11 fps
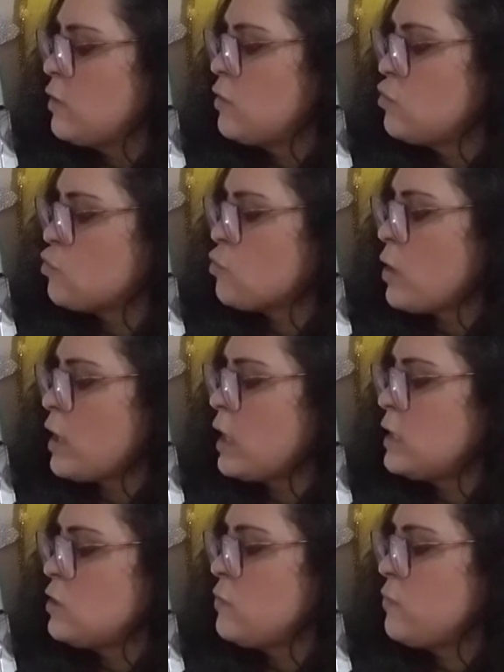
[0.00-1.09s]

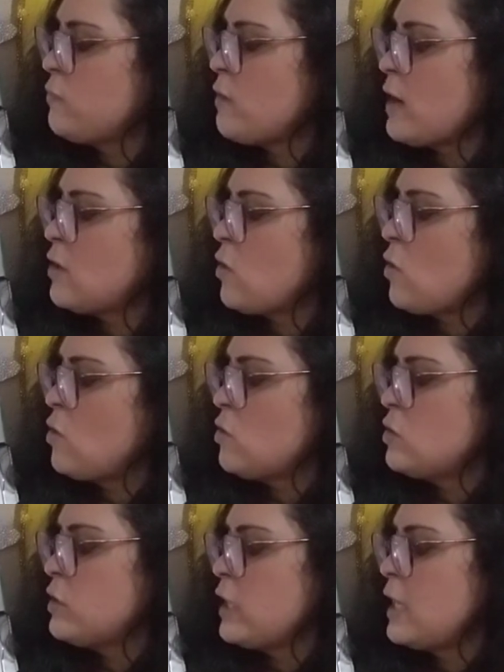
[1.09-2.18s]
Trying to follow
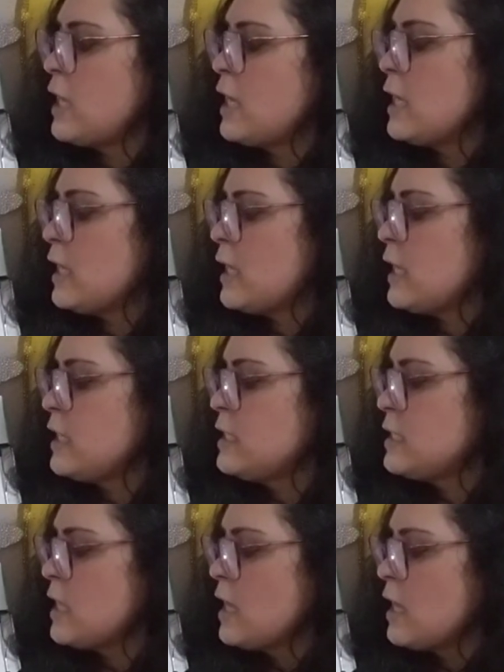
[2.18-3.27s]
all the
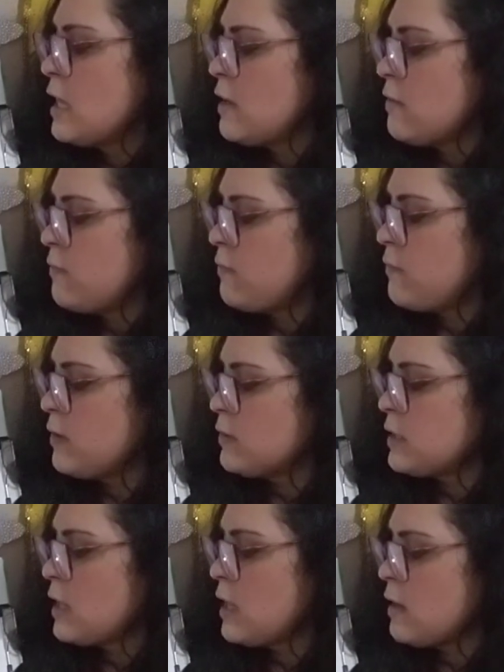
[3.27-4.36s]
lines and fill
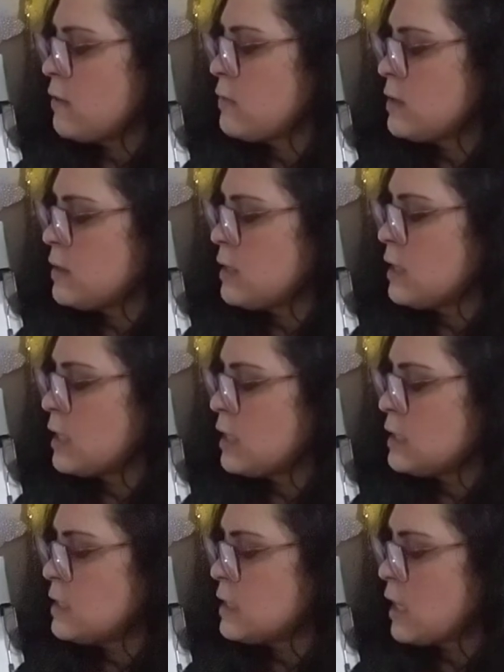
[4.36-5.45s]
everything
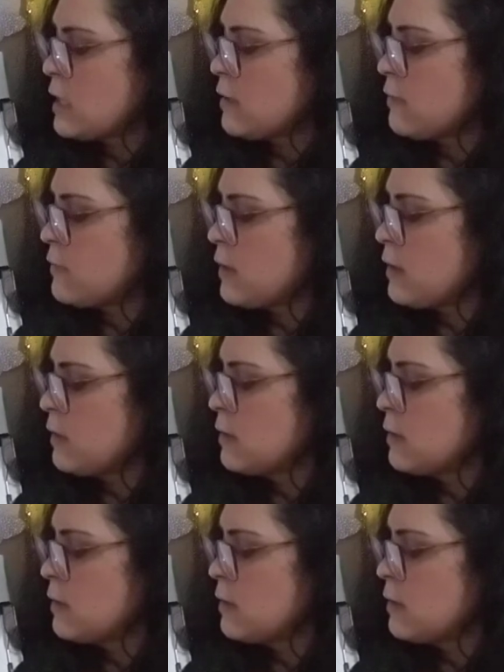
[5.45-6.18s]
inside of the